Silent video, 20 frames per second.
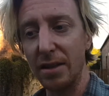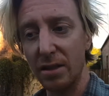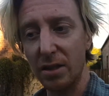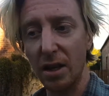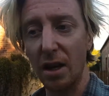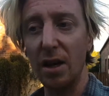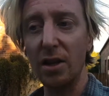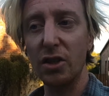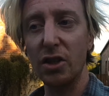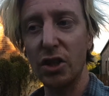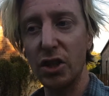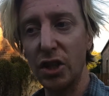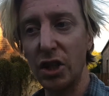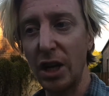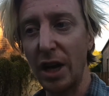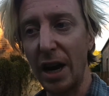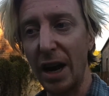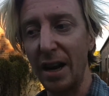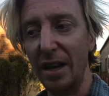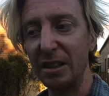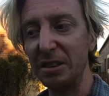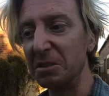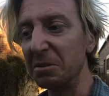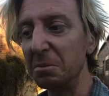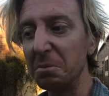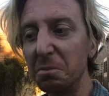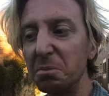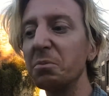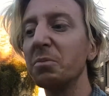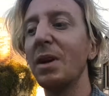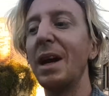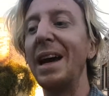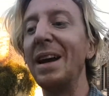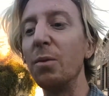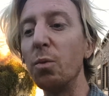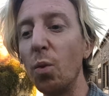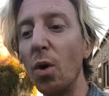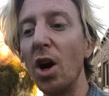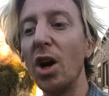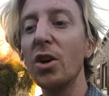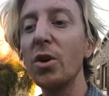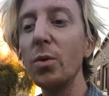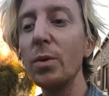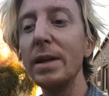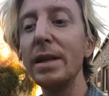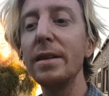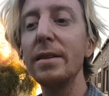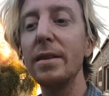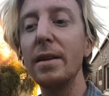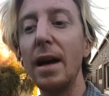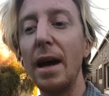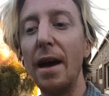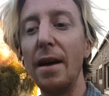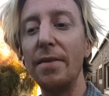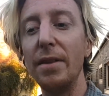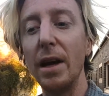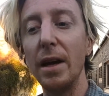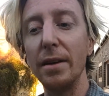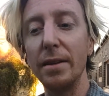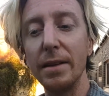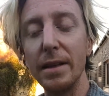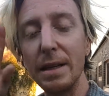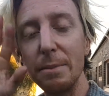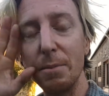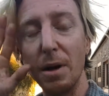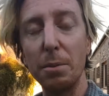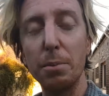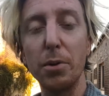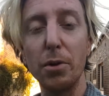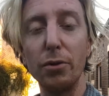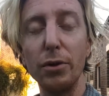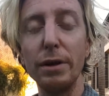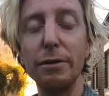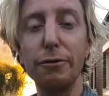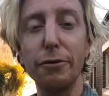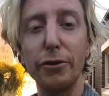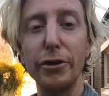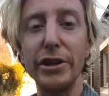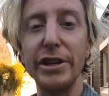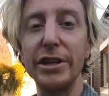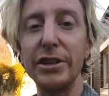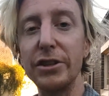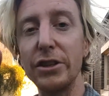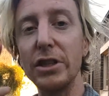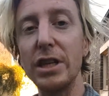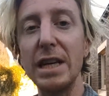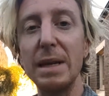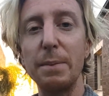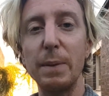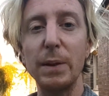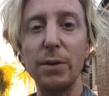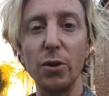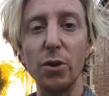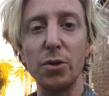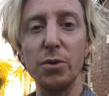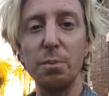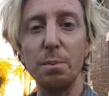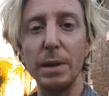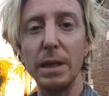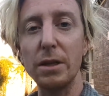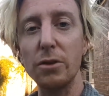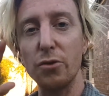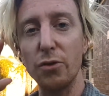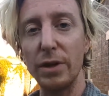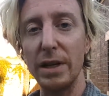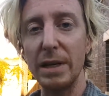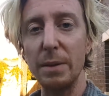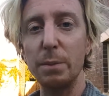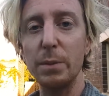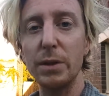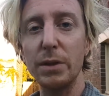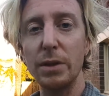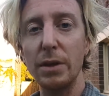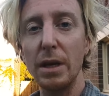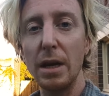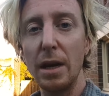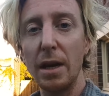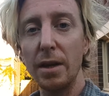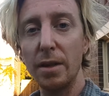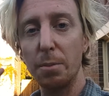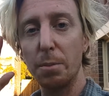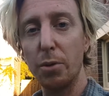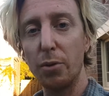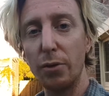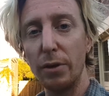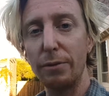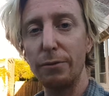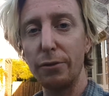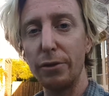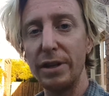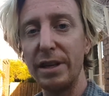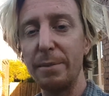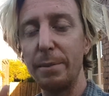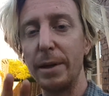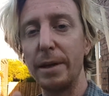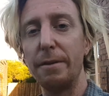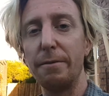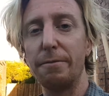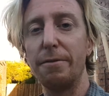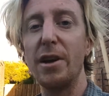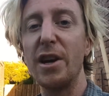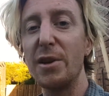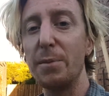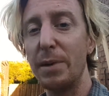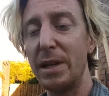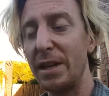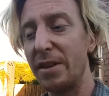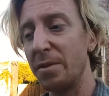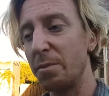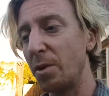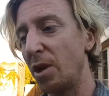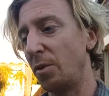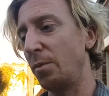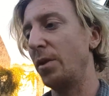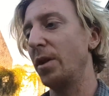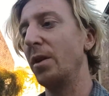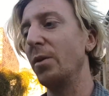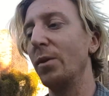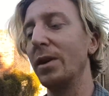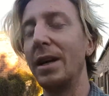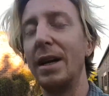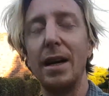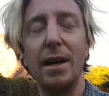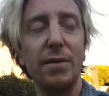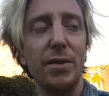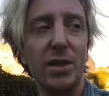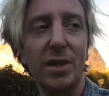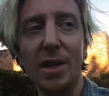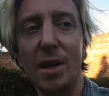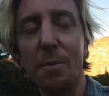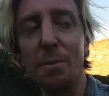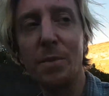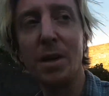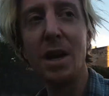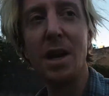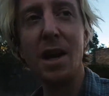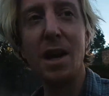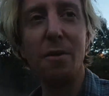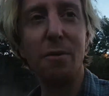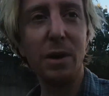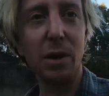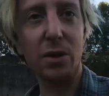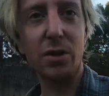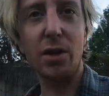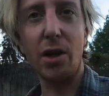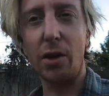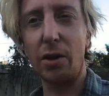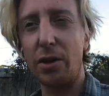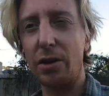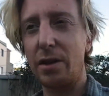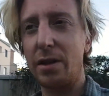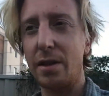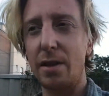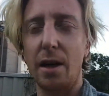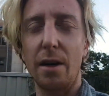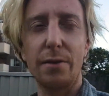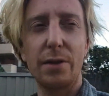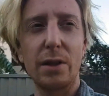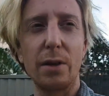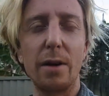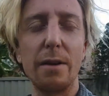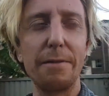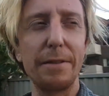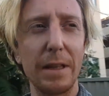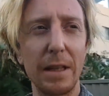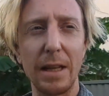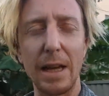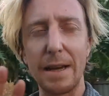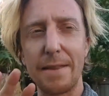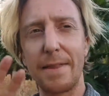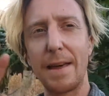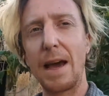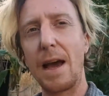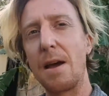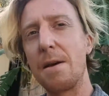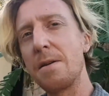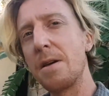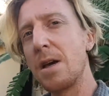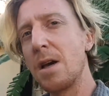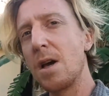touch and work with, and then in my periphery just keeping those big dreams in the periphery, but in front of me at the moment I want to have some real solid stuff. So I feel like that